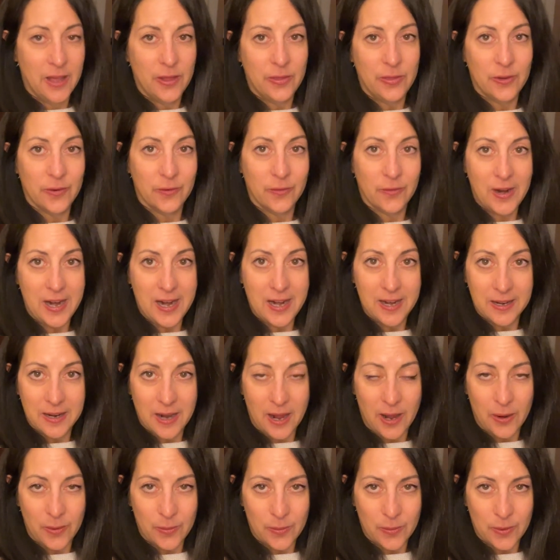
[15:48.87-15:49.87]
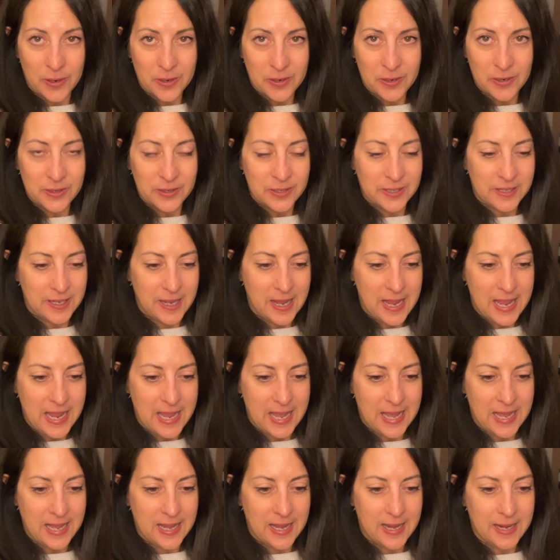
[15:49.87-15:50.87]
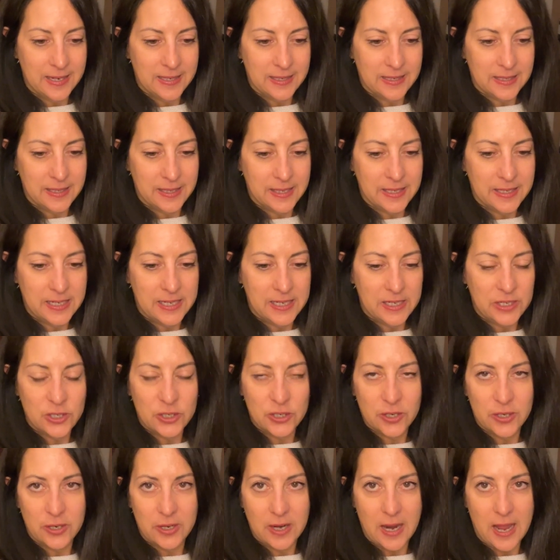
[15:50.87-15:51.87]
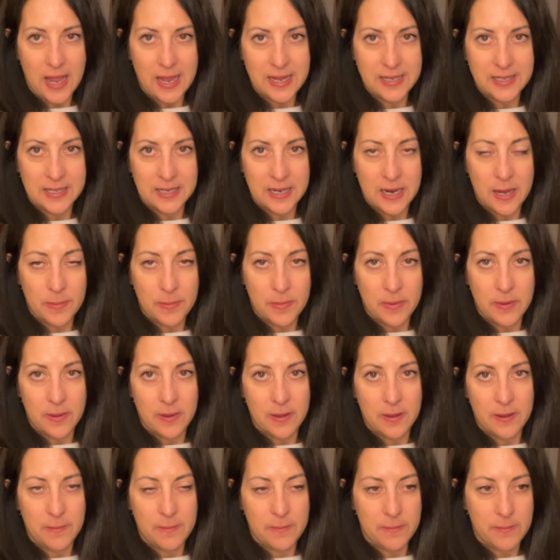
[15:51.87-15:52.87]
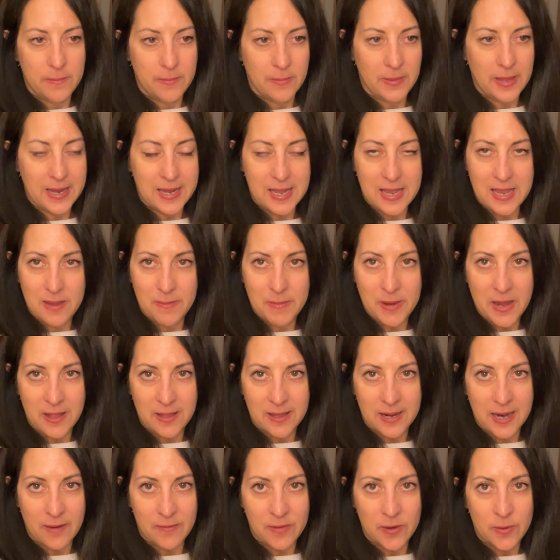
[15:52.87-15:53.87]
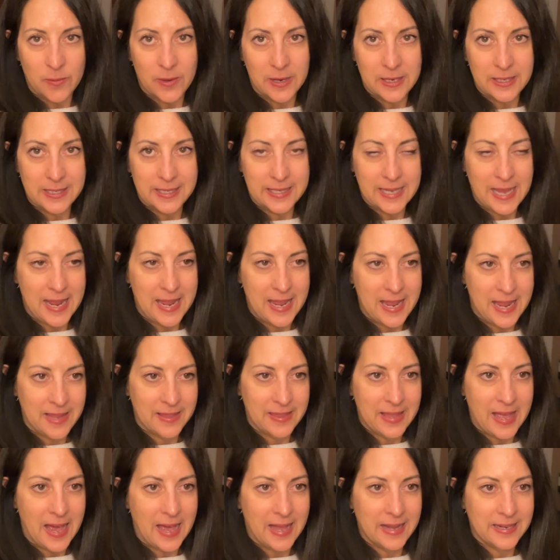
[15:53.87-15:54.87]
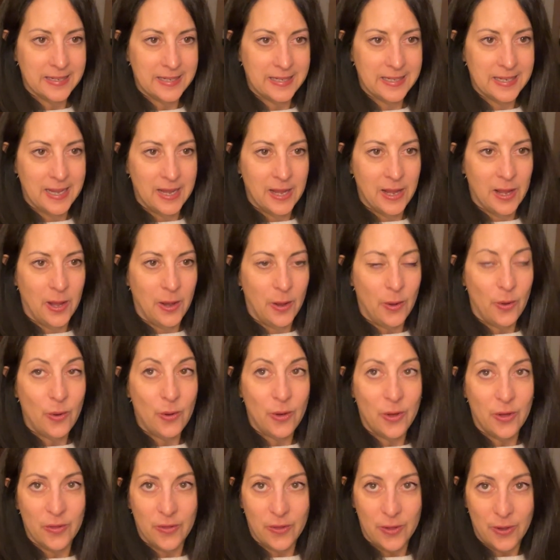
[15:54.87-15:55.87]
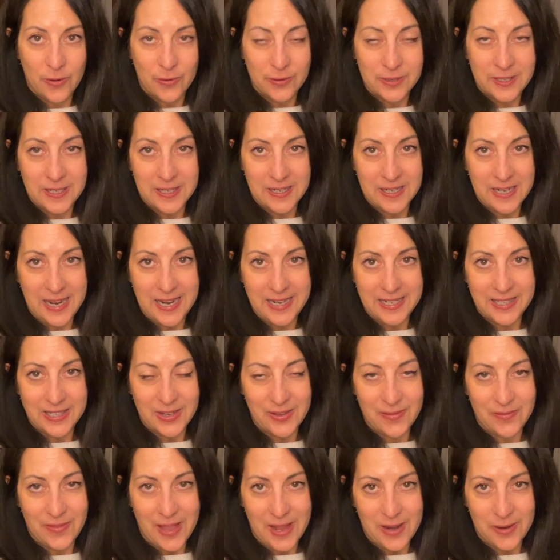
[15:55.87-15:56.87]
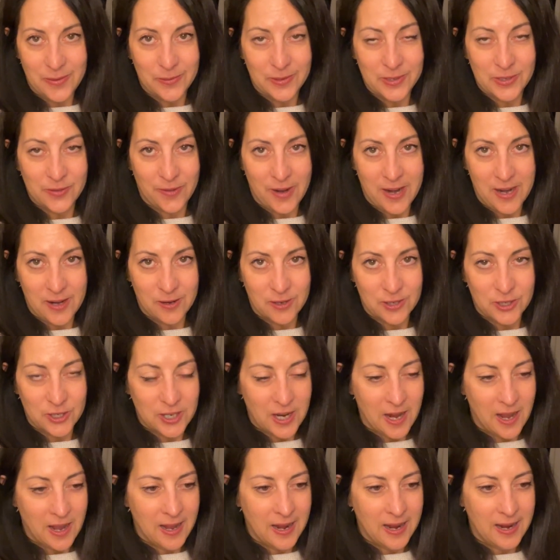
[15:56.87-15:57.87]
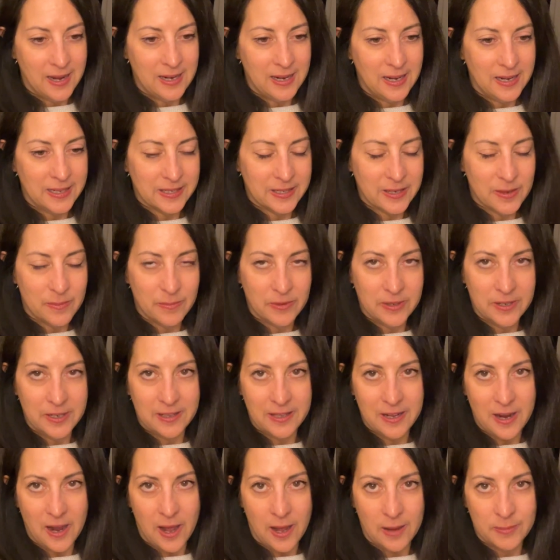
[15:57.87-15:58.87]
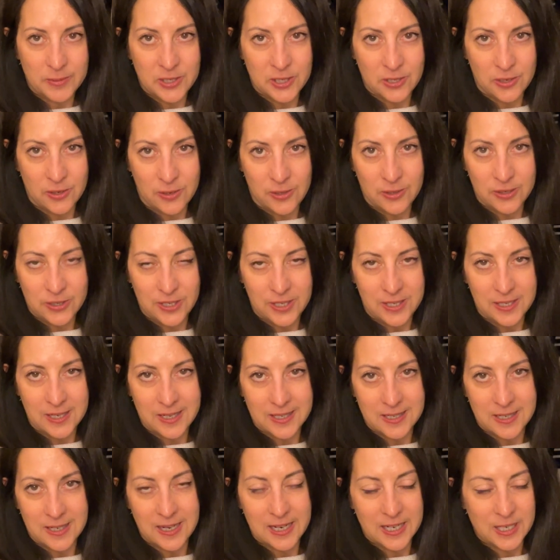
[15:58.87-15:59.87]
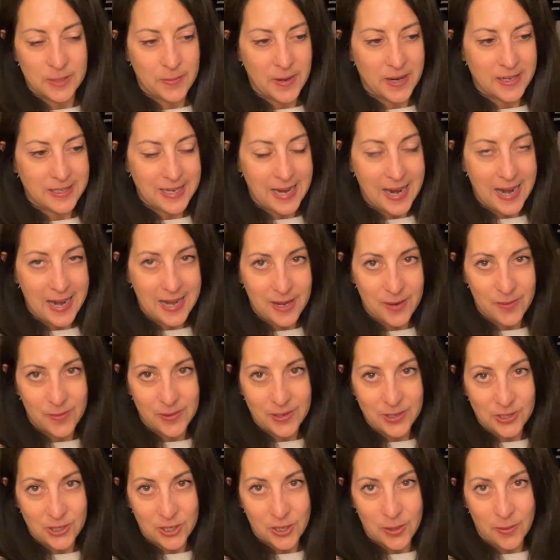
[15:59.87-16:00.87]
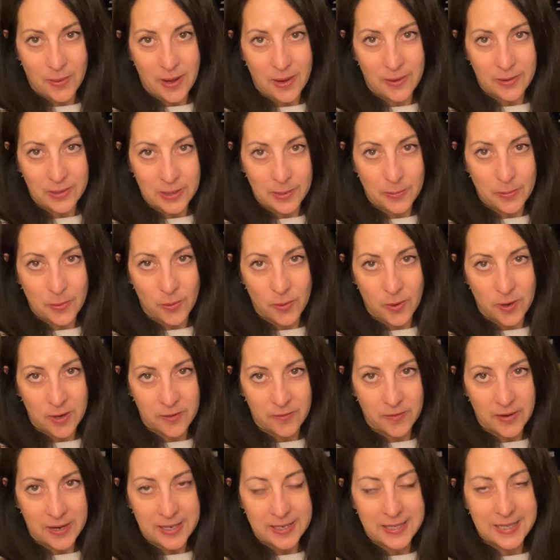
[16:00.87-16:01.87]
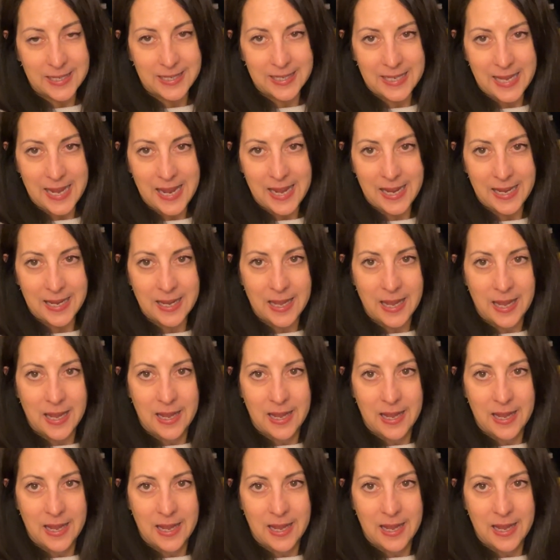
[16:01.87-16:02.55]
The rain got worse and the teacher ended up like emailing everyone saying that although tonight's event was rain or shine, it's completely optional. She doesn't expect anyone to go out in the pouring rain to sing.